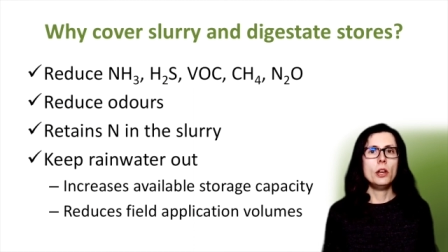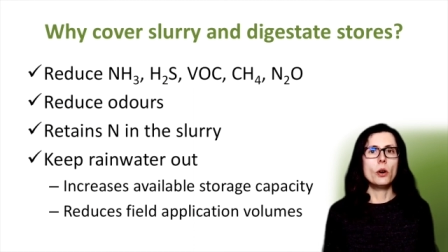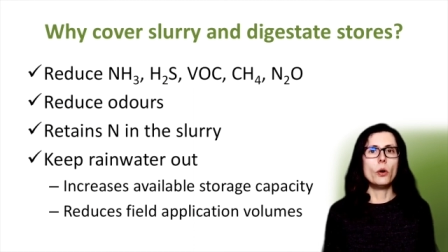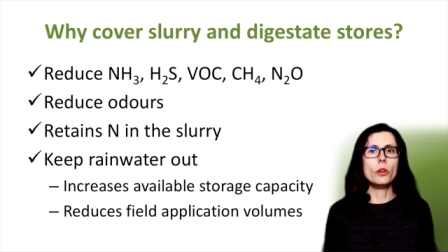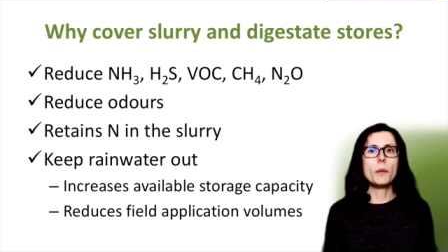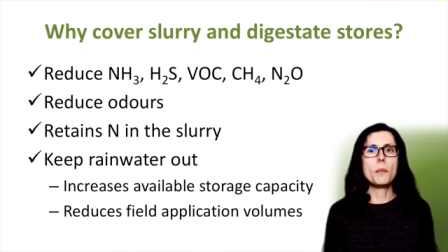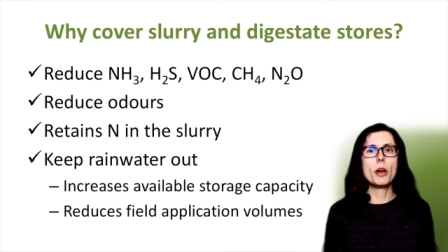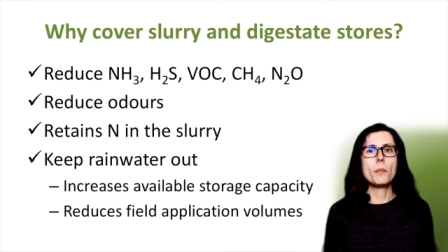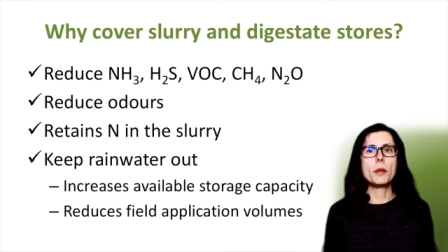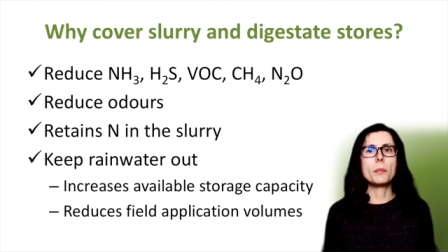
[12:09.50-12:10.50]
All
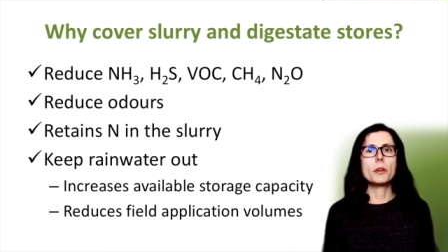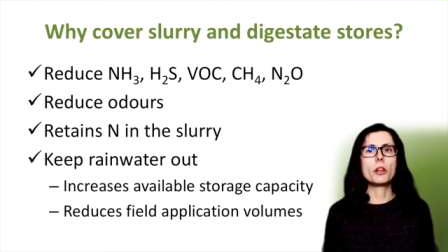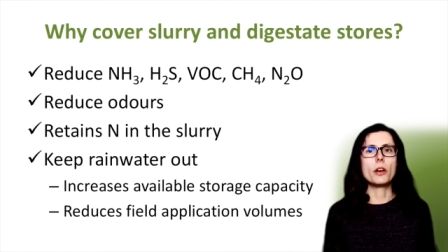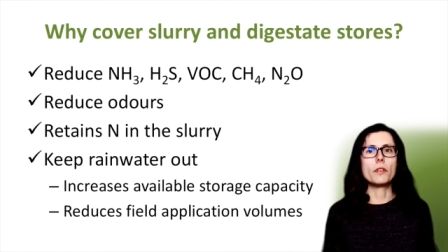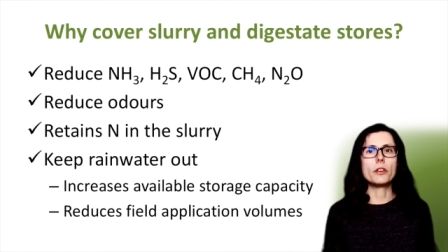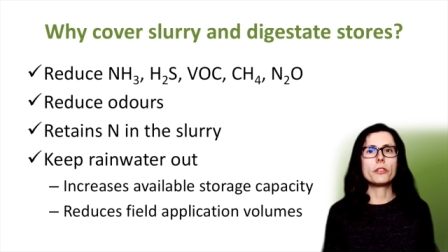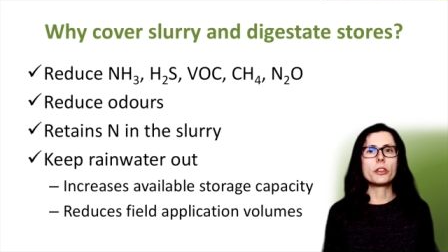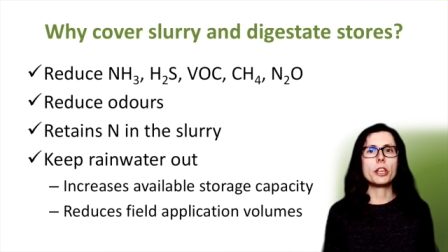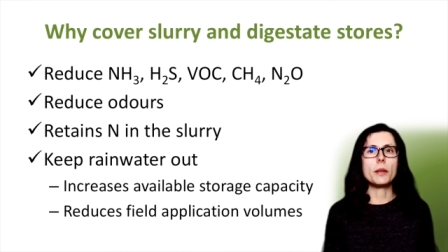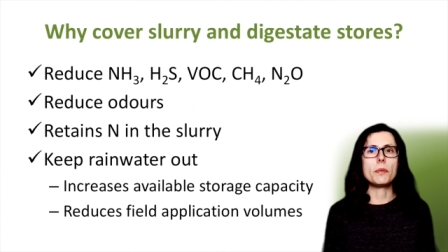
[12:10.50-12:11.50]
impermeable covers
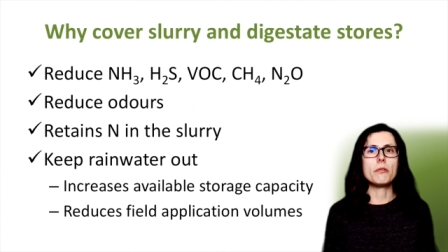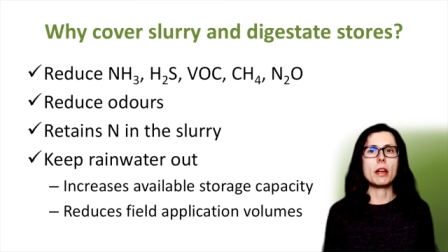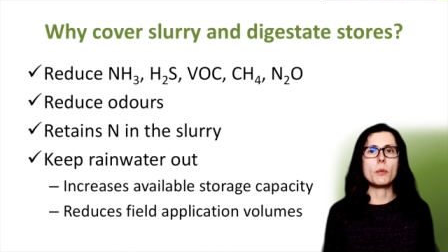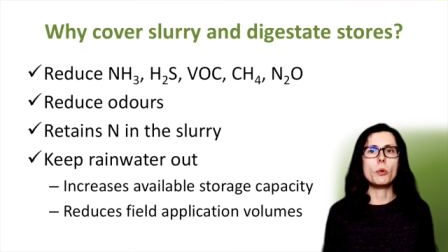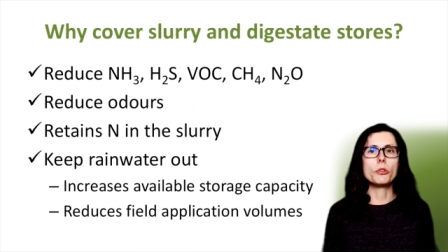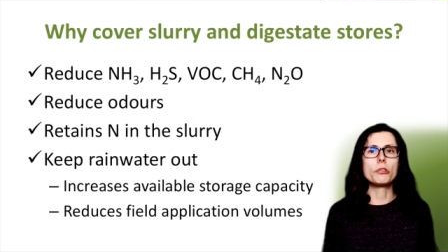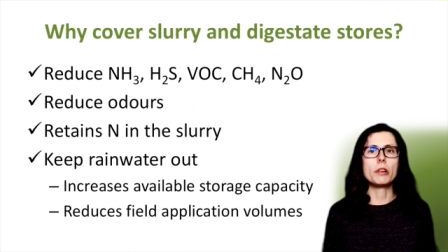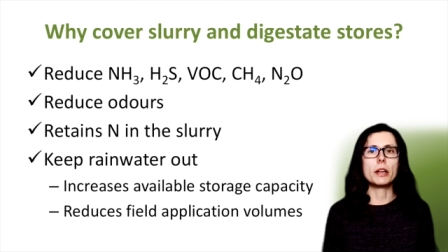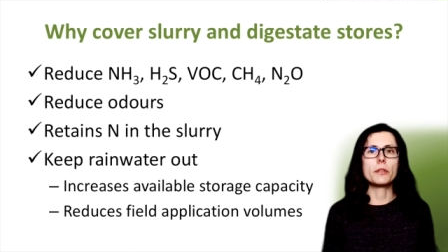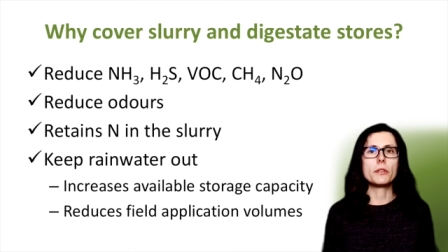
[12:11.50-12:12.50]
keep the rainwater
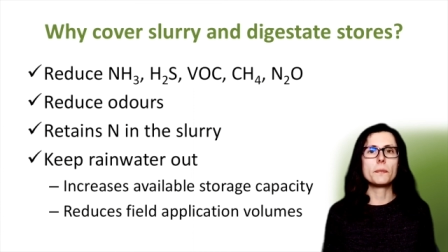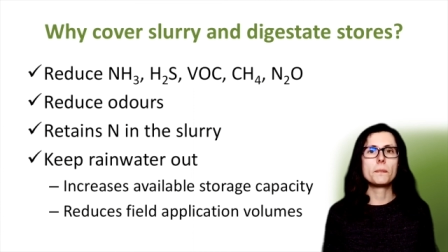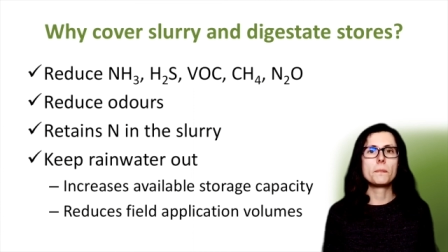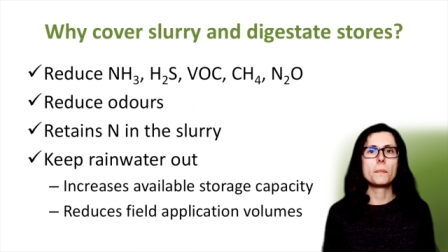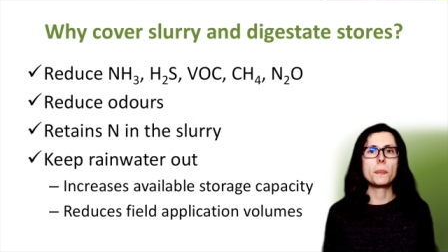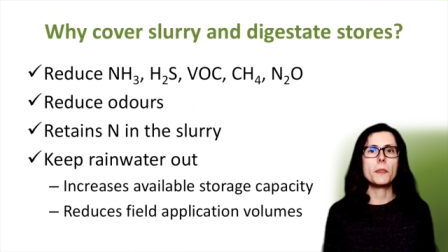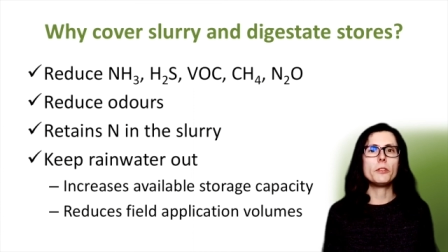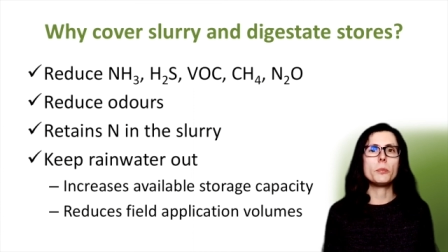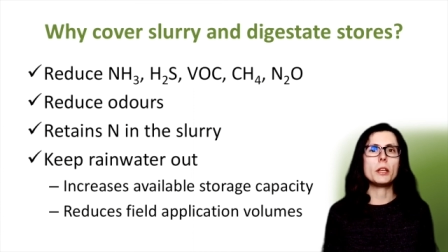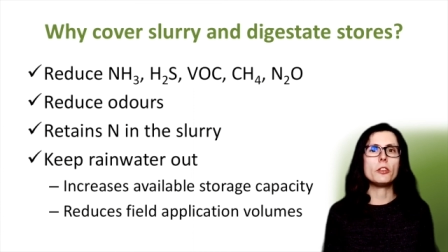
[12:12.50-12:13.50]
out,
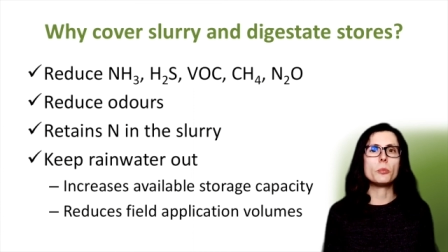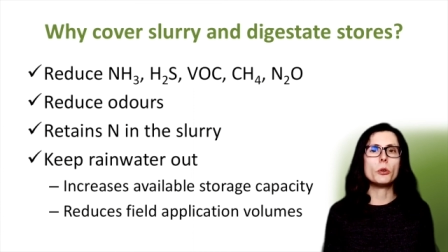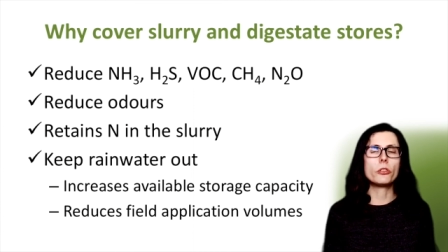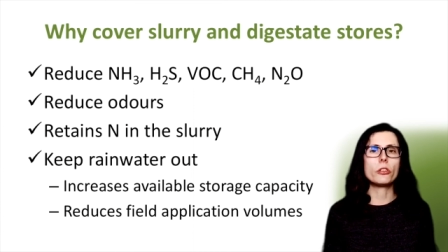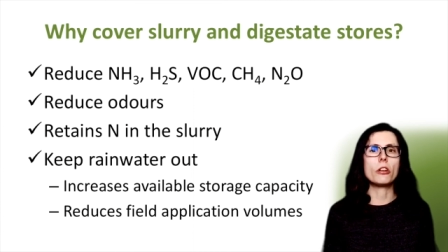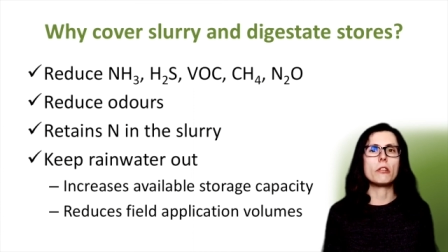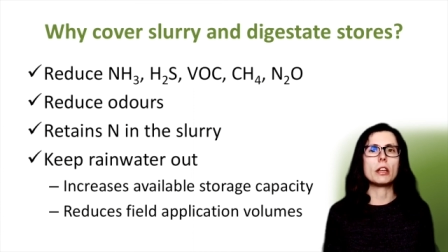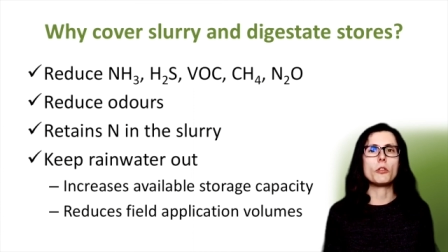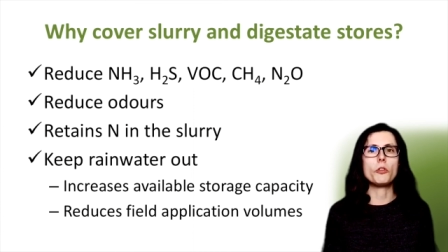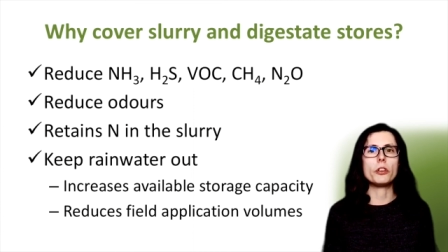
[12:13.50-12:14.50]
this means more slurry
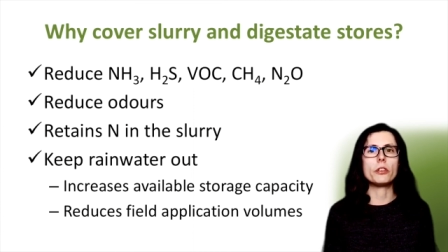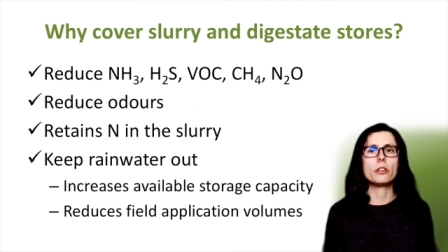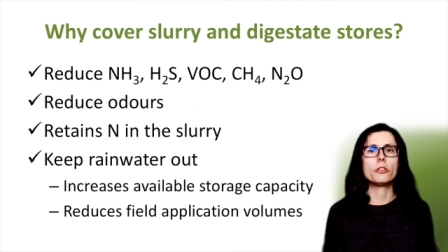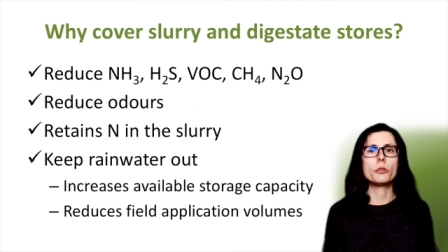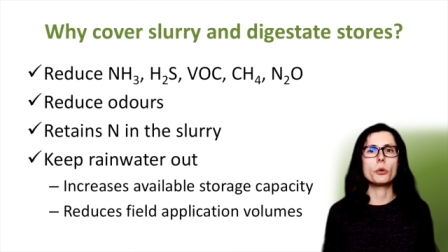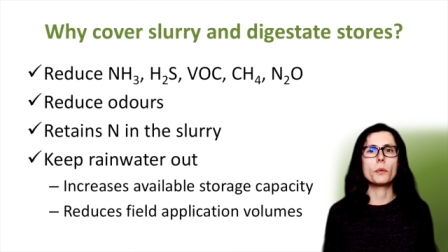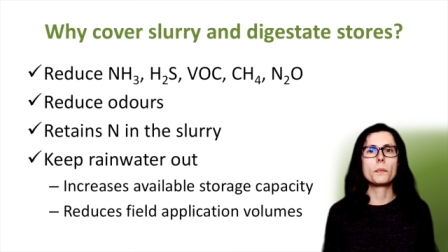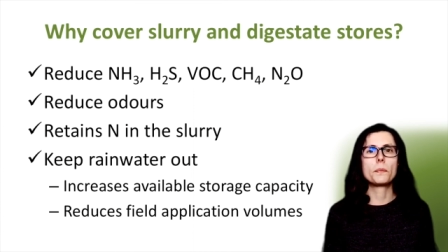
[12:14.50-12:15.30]
can fit in the store.